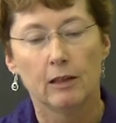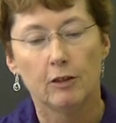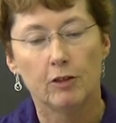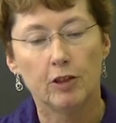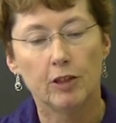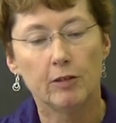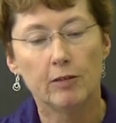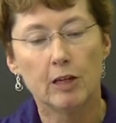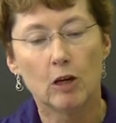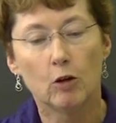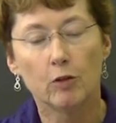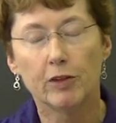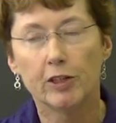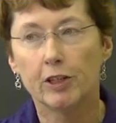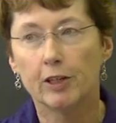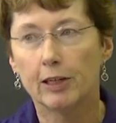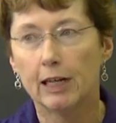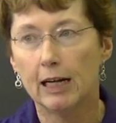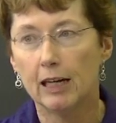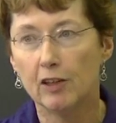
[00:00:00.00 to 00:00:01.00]
Do you know that
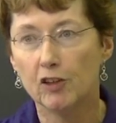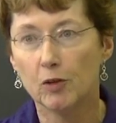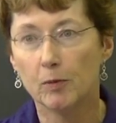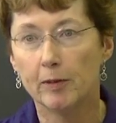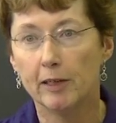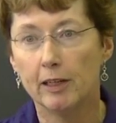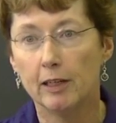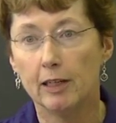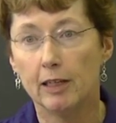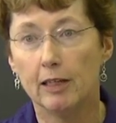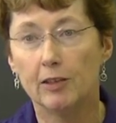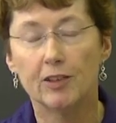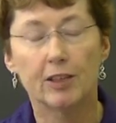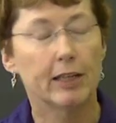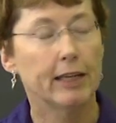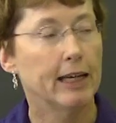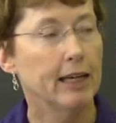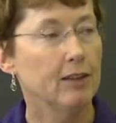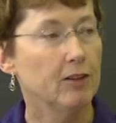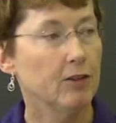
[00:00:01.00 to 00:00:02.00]
your husband is
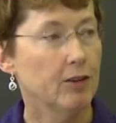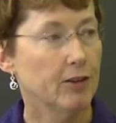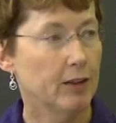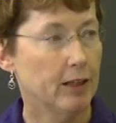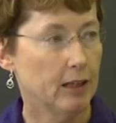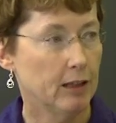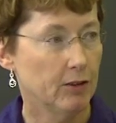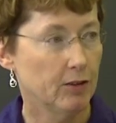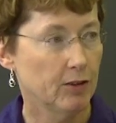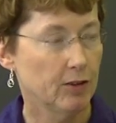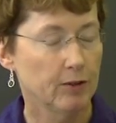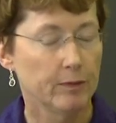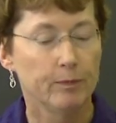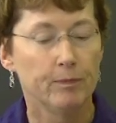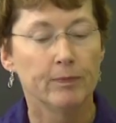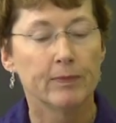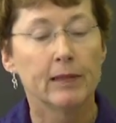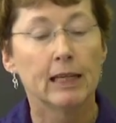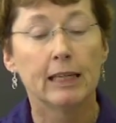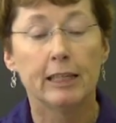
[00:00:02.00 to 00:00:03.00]
against this?
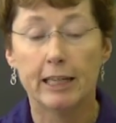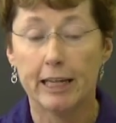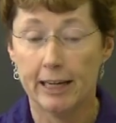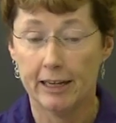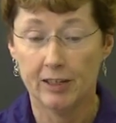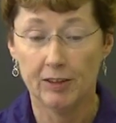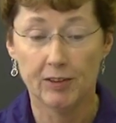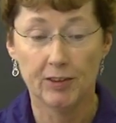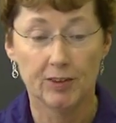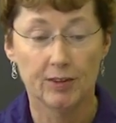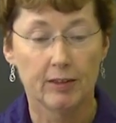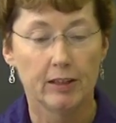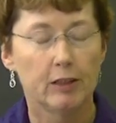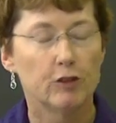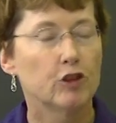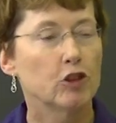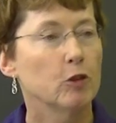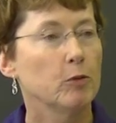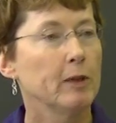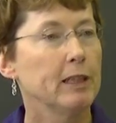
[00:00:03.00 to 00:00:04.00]
Yes.
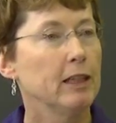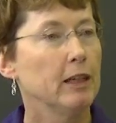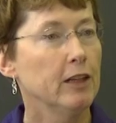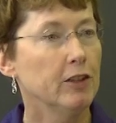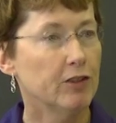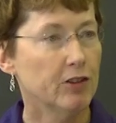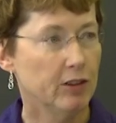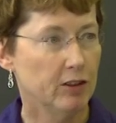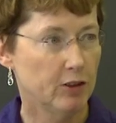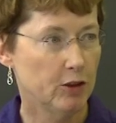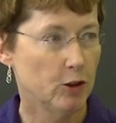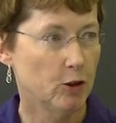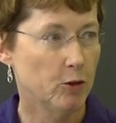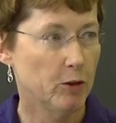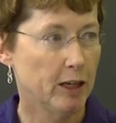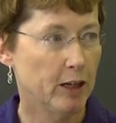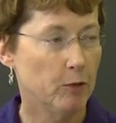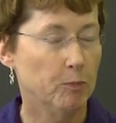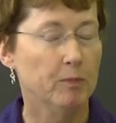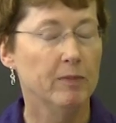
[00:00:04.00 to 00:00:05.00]
Should we listen to
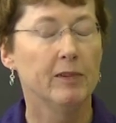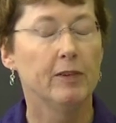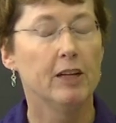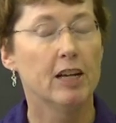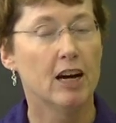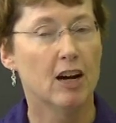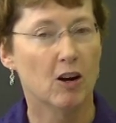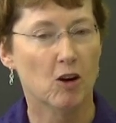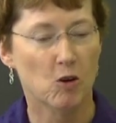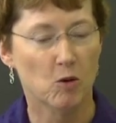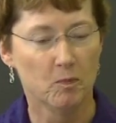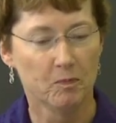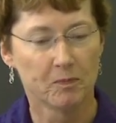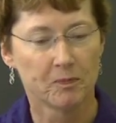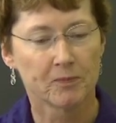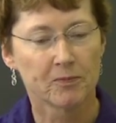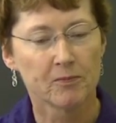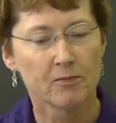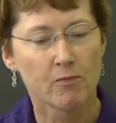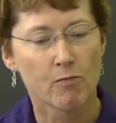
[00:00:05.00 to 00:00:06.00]
him? No.
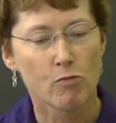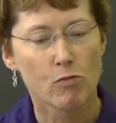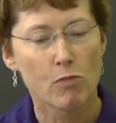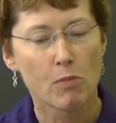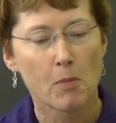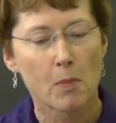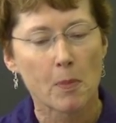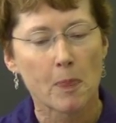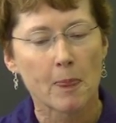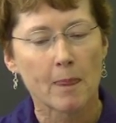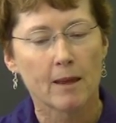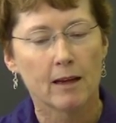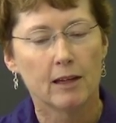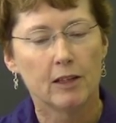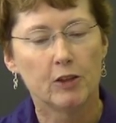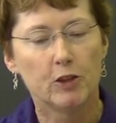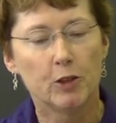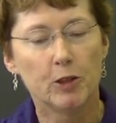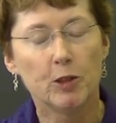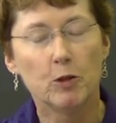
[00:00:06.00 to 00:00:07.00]

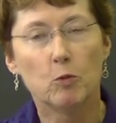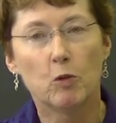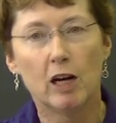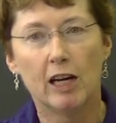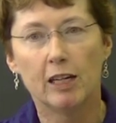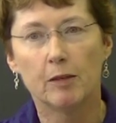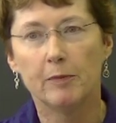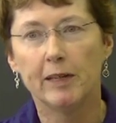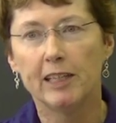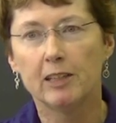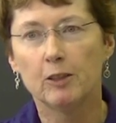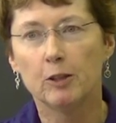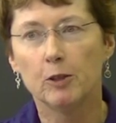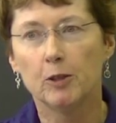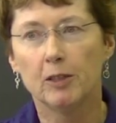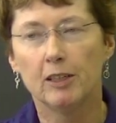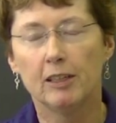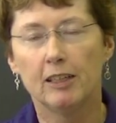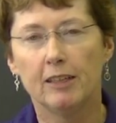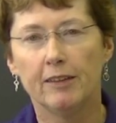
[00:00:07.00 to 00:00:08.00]
Do you want him
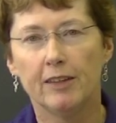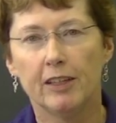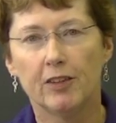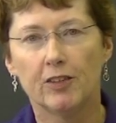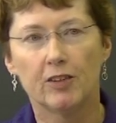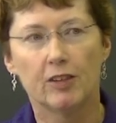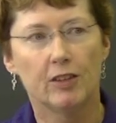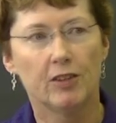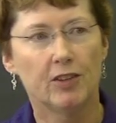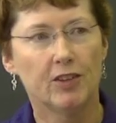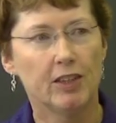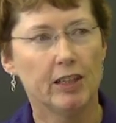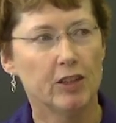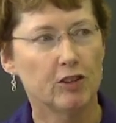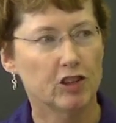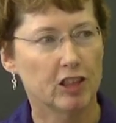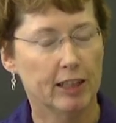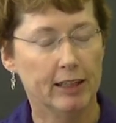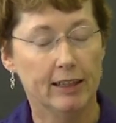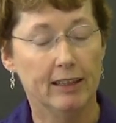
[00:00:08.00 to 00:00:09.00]
included in this
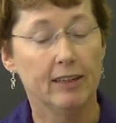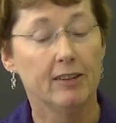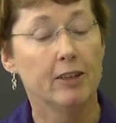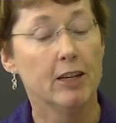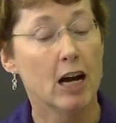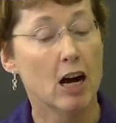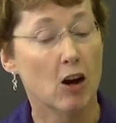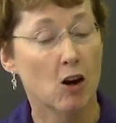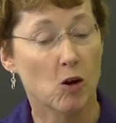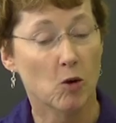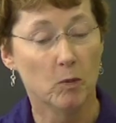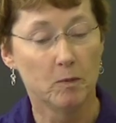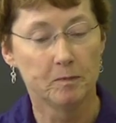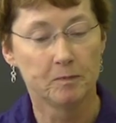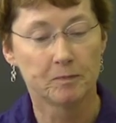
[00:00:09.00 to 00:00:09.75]
decision? No.